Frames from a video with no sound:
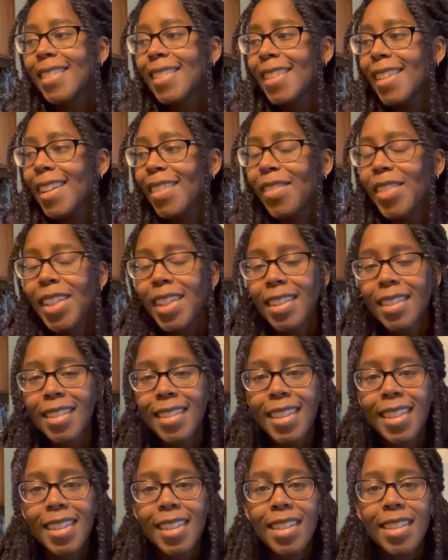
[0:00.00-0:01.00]
I mean,
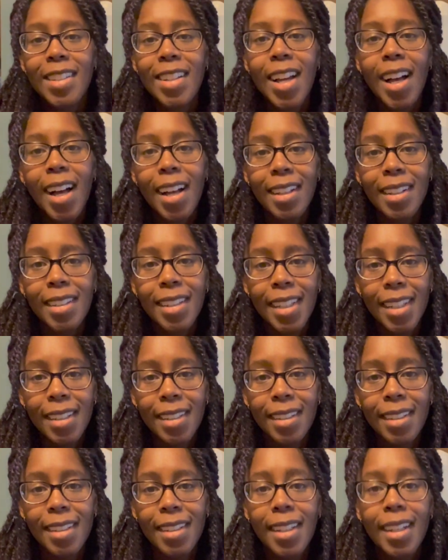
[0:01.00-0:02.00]
it's chocolate.
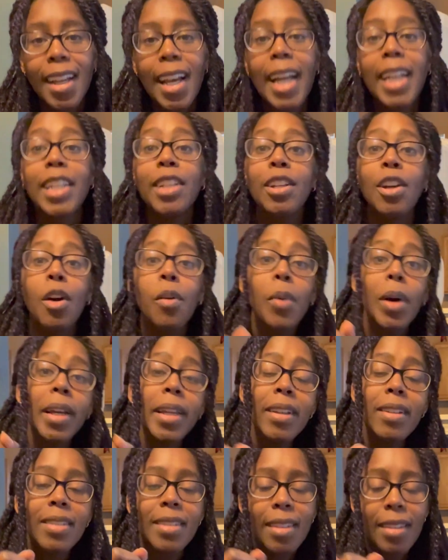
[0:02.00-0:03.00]
And you know what?
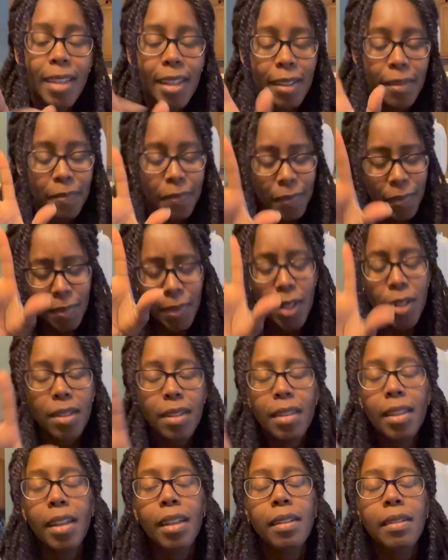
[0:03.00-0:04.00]
Here's the thing. Here's the
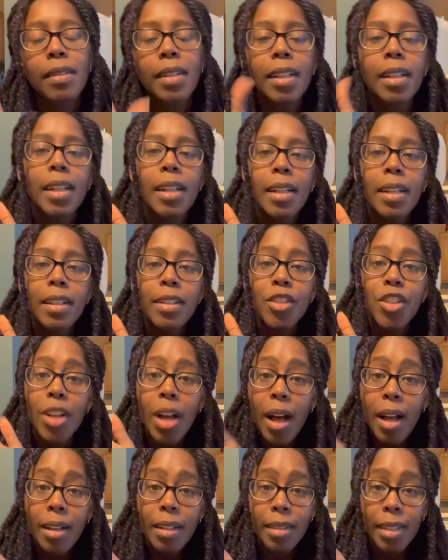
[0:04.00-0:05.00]
thing.
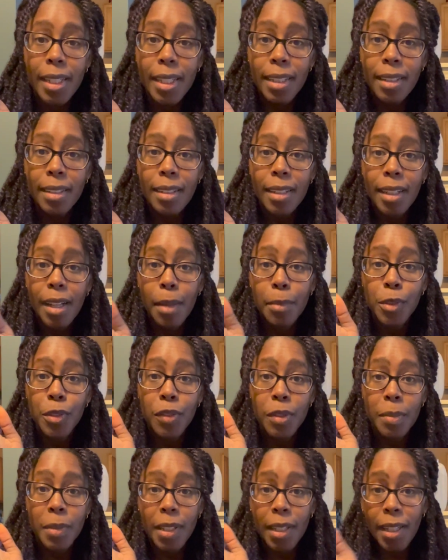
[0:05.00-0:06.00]
Chocolate comes
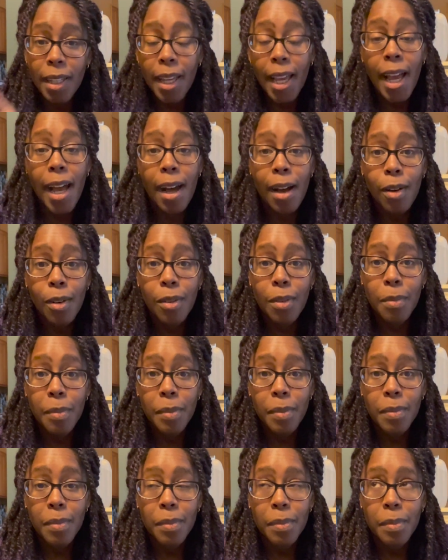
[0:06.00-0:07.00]
from the cacao
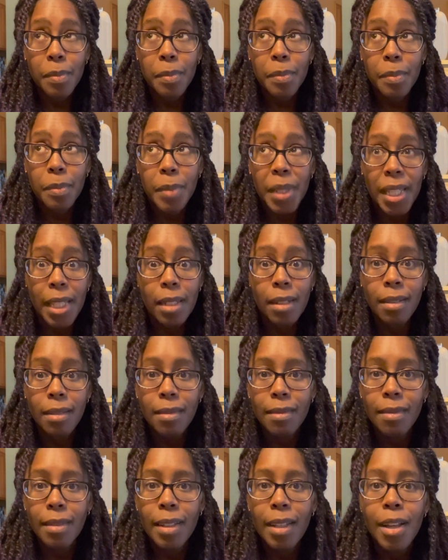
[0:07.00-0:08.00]
bean,
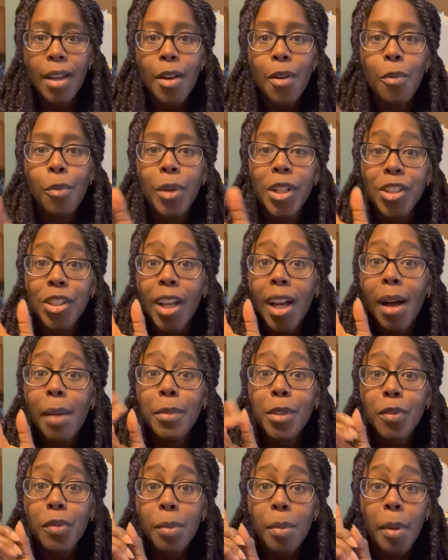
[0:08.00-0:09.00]
which
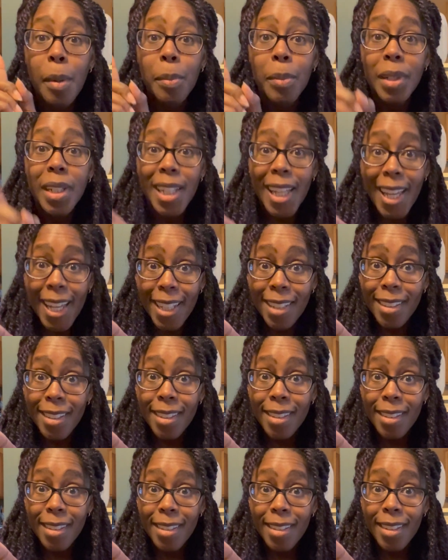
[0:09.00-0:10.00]
comes from a plant,
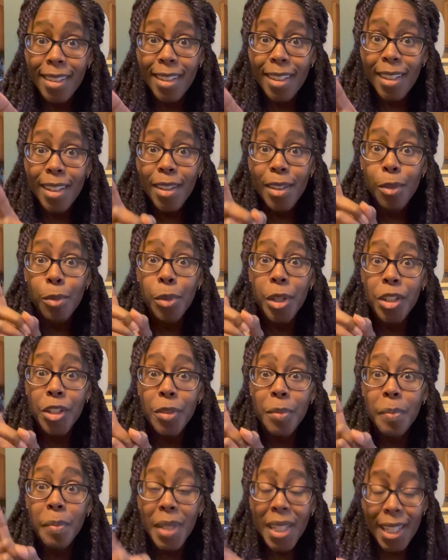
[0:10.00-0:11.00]
which
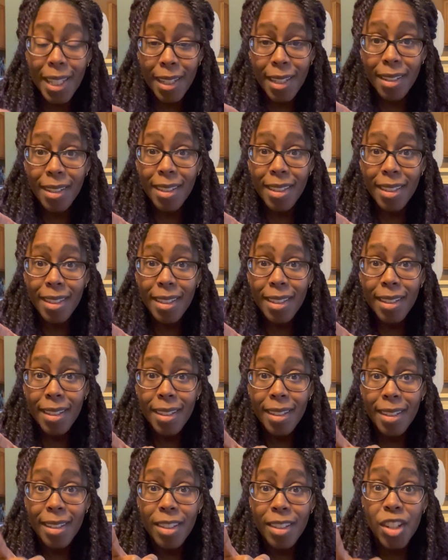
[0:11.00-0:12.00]
means
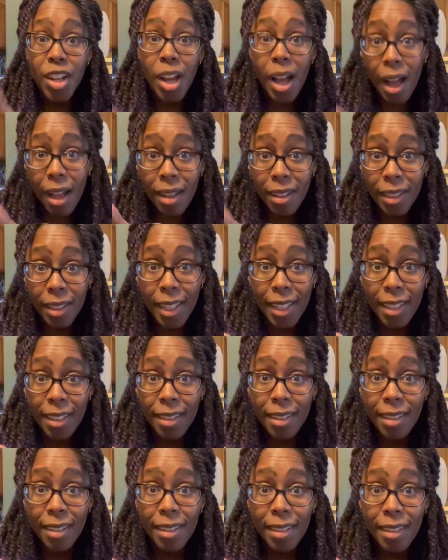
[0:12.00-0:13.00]
chocolate
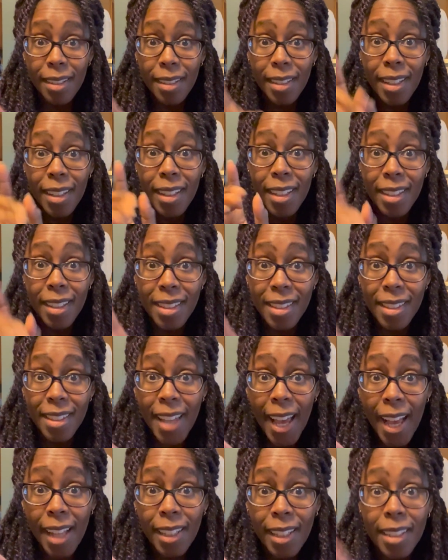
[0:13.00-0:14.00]
is
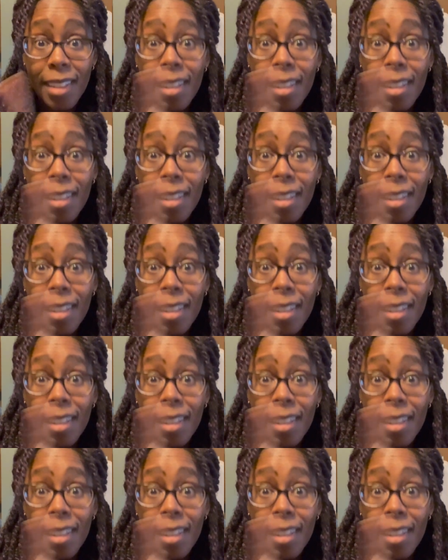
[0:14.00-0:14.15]
salad.